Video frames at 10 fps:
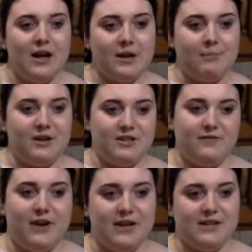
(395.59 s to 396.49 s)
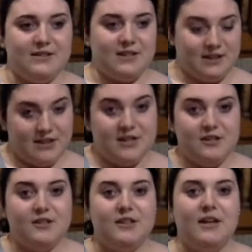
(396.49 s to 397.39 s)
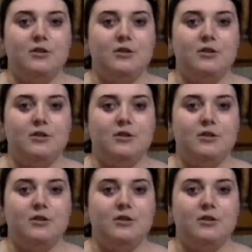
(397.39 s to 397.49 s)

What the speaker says: compared to financing, at the end of the day,